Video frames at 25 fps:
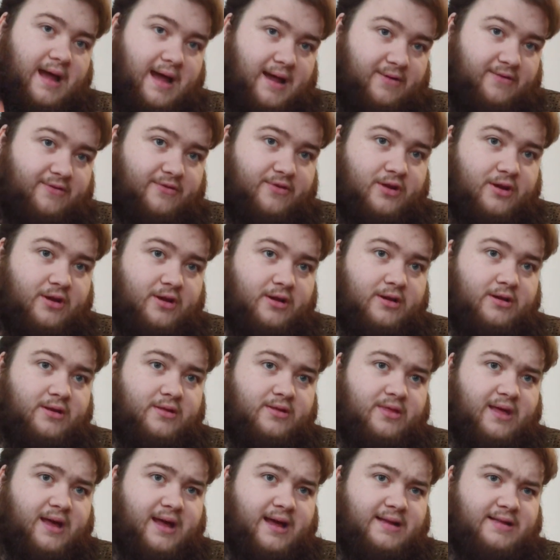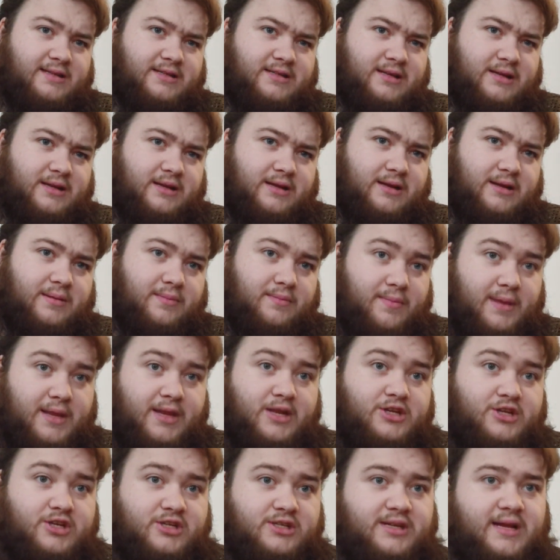After that
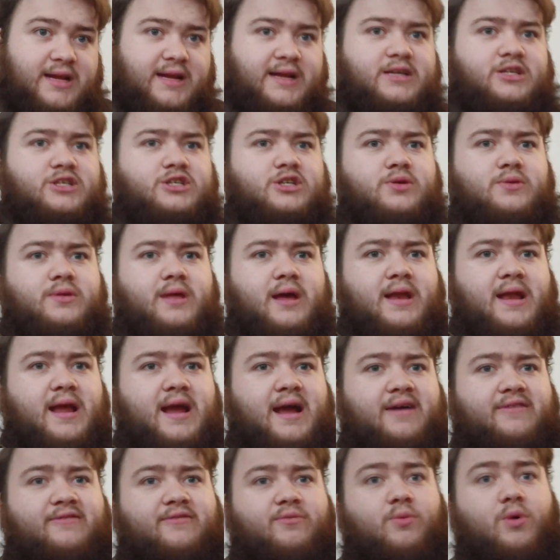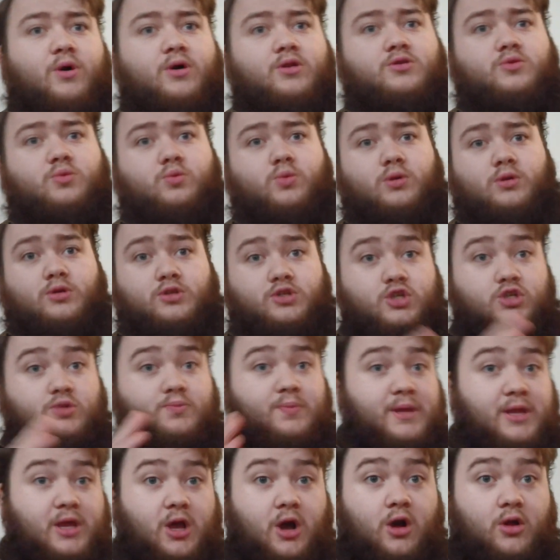miniature size, you then have what will
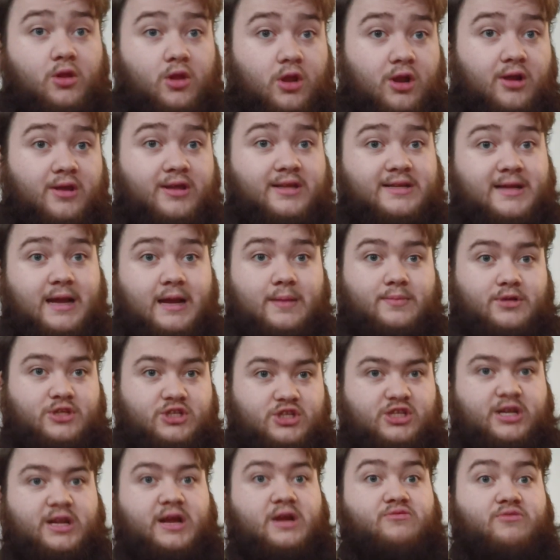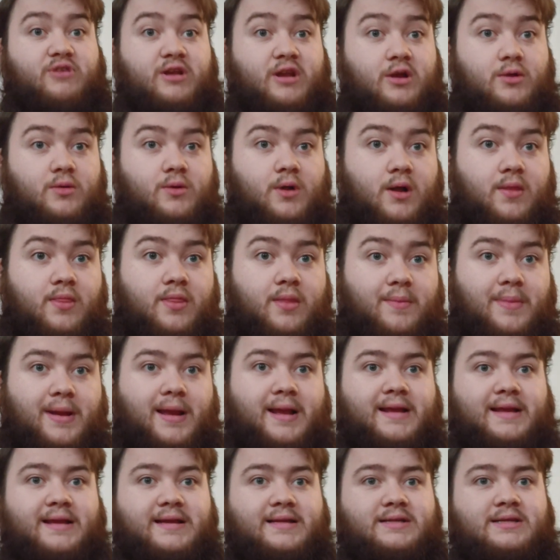just be called a lot of the time cigarillo on the
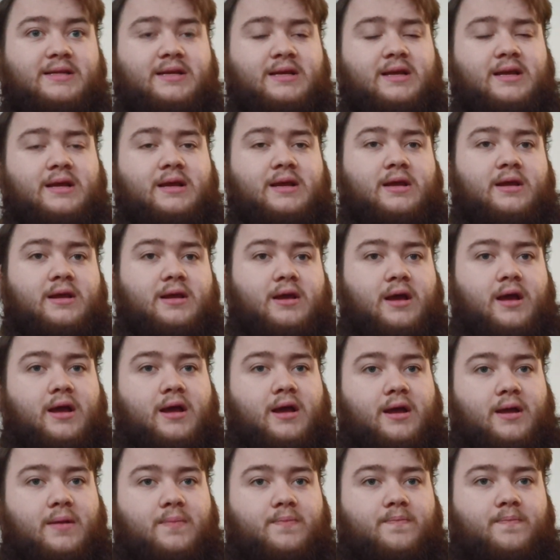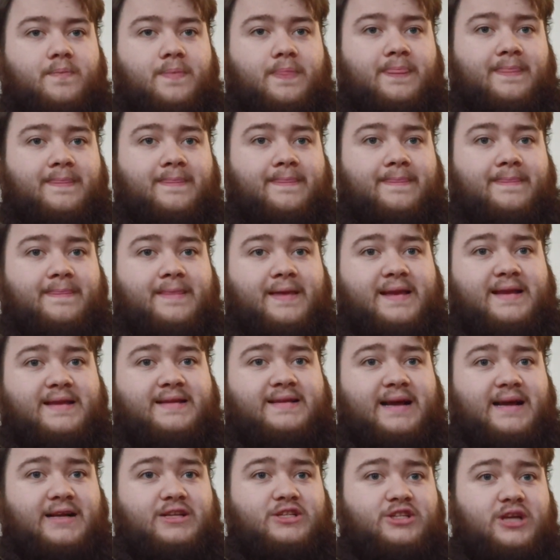packet.
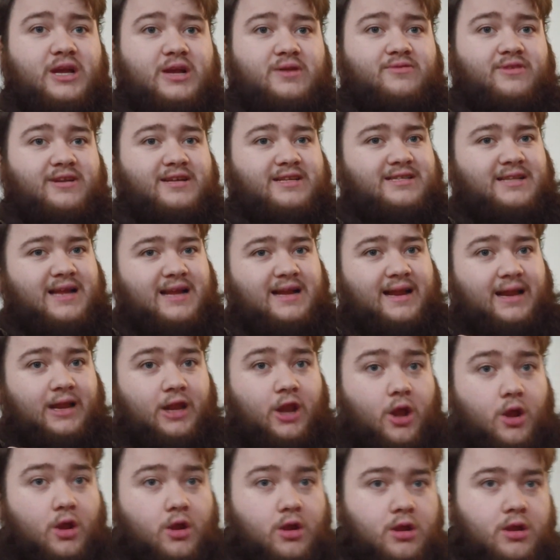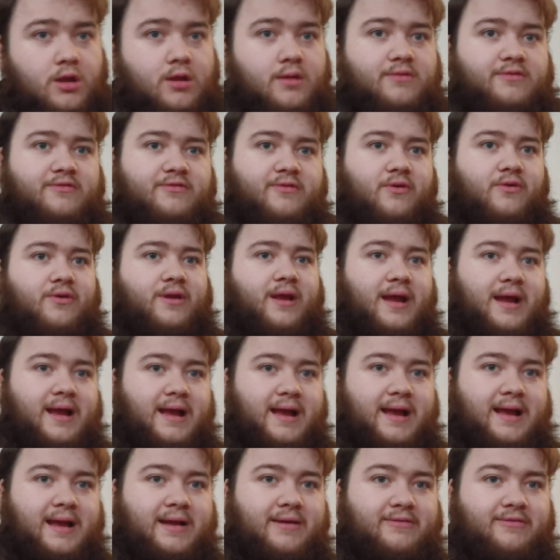These are generally slightly longer,
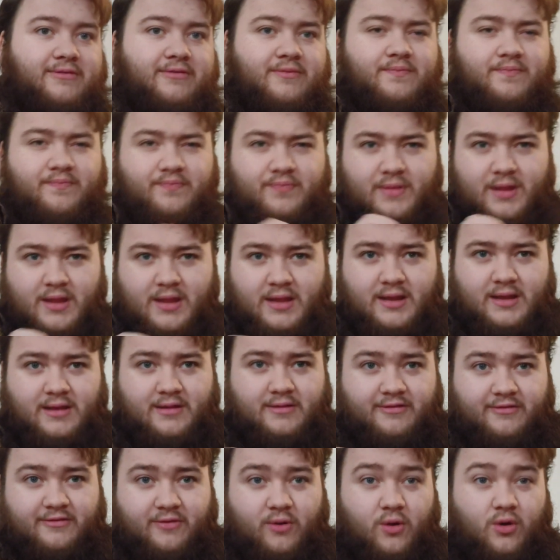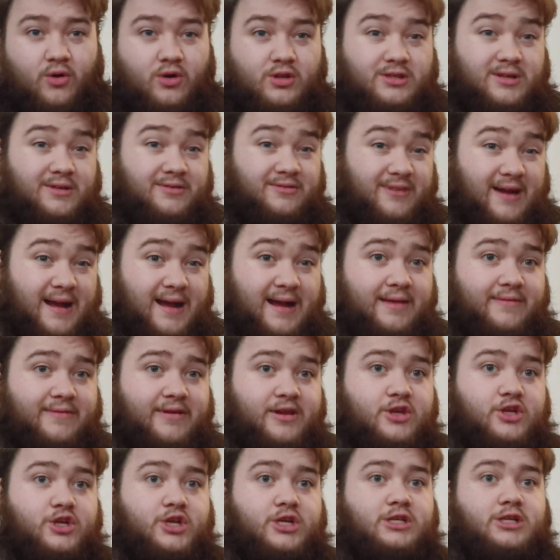4.5, 4 to 5
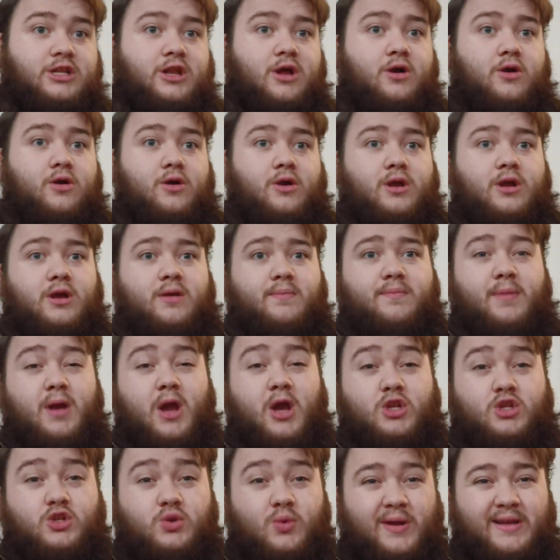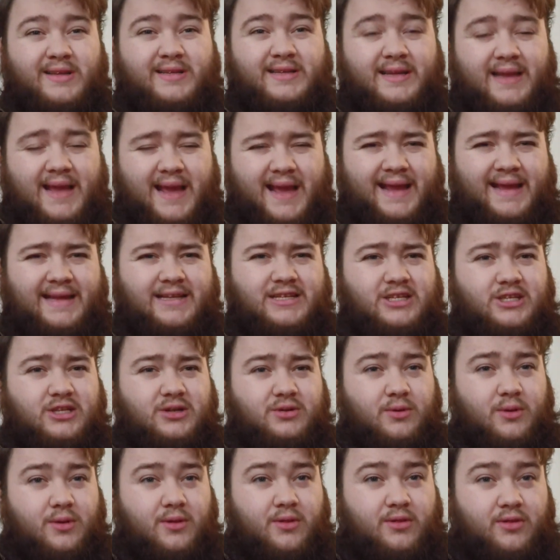inches long, a 28
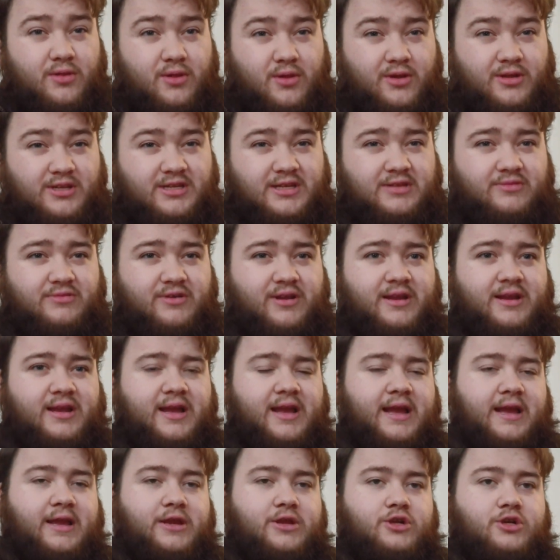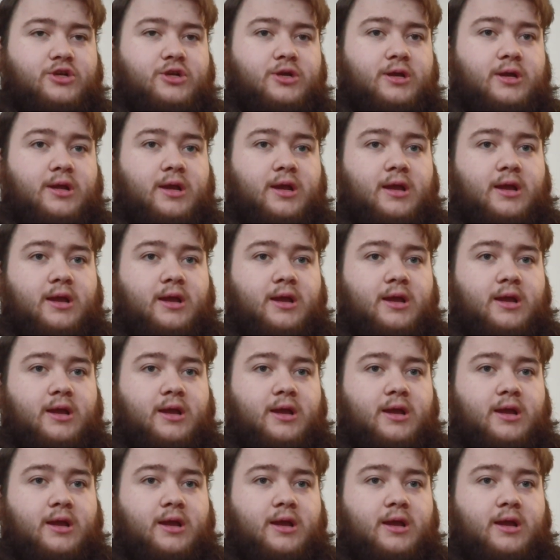to a 30 ring gauge.